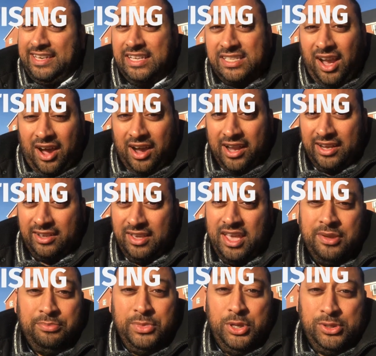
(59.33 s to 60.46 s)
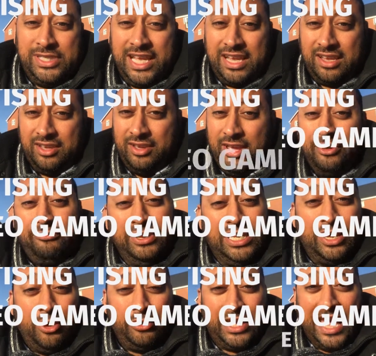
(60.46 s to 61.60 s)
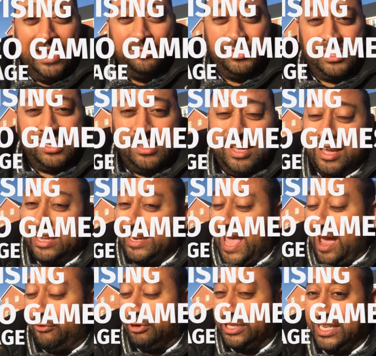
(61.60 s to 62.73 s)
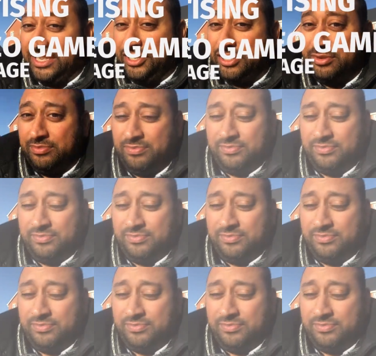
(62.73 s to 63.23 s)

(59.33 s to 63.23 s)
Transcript: design, music, video games, and heritage.